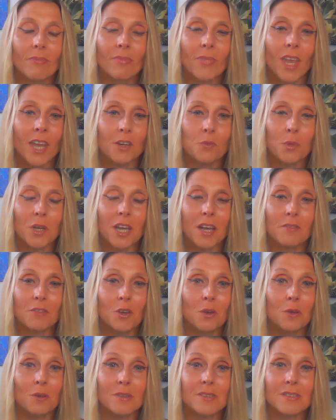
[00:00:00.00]
we have the
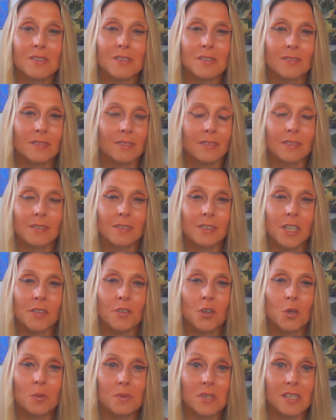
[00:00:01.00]
whole
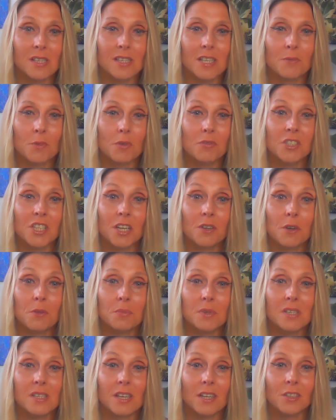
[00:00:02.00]
developed system of
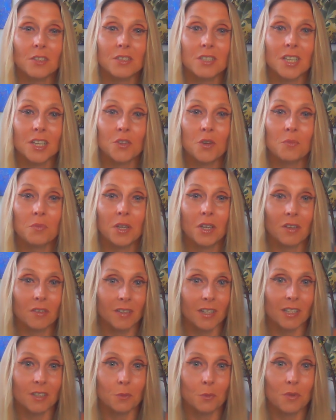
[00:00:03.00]
therapy, psychotherapy
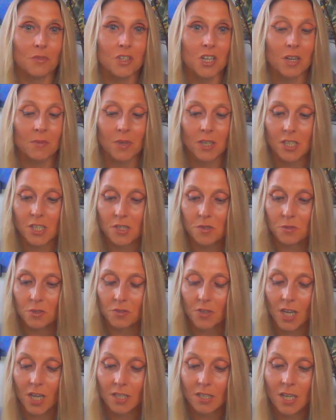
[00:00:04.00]
connected with shamanism to
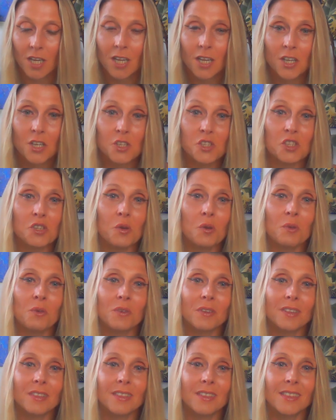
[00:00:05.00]
that.
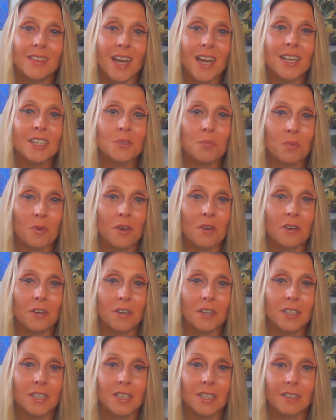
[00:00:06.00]
So that
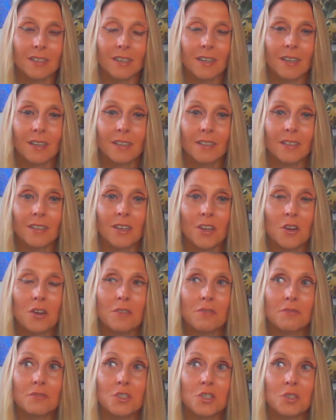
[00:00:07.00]
part, I
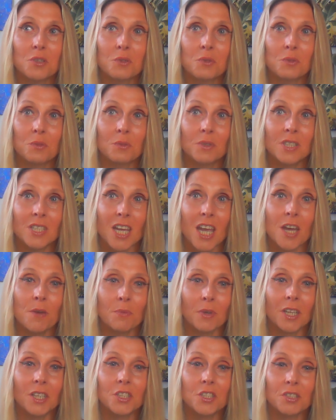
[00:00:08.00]
love to
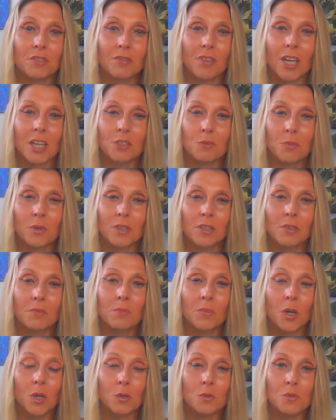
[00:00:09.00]
tap into that one the
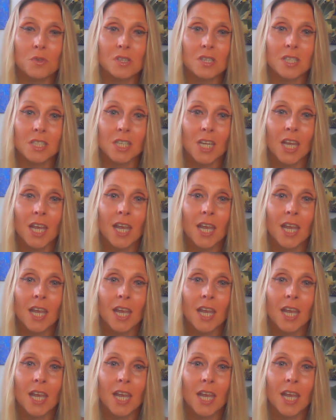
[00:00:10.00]
most.